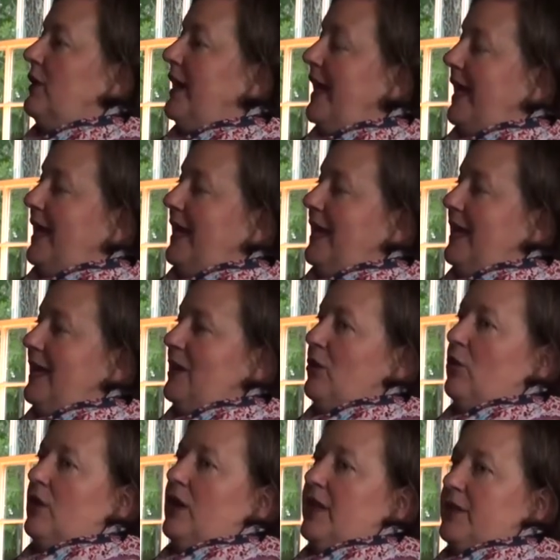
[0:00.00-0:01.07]
or
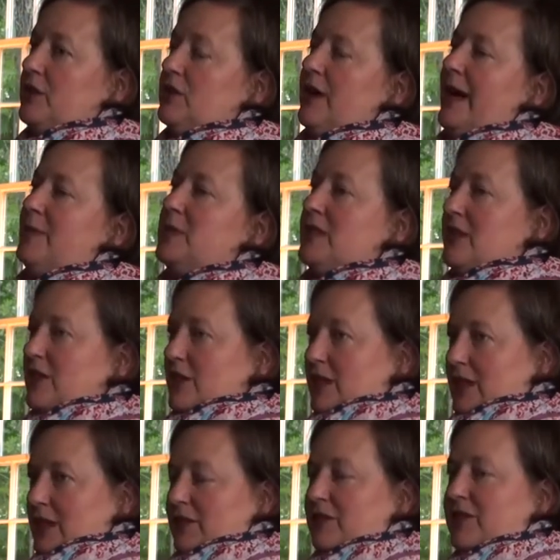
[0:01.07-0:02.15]
hay or other crops that are
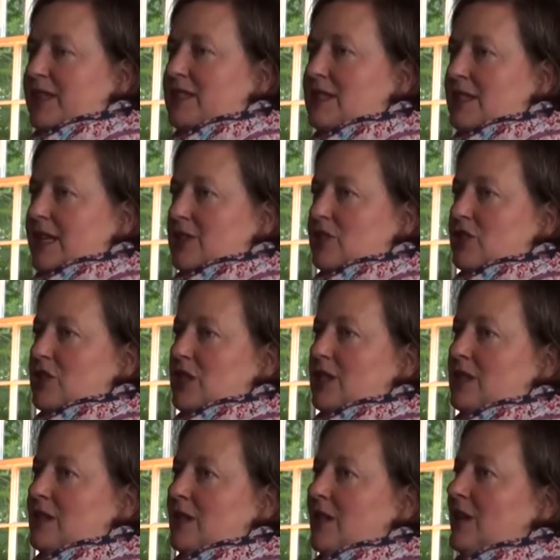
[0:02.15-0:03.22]
going to fix nitrogen.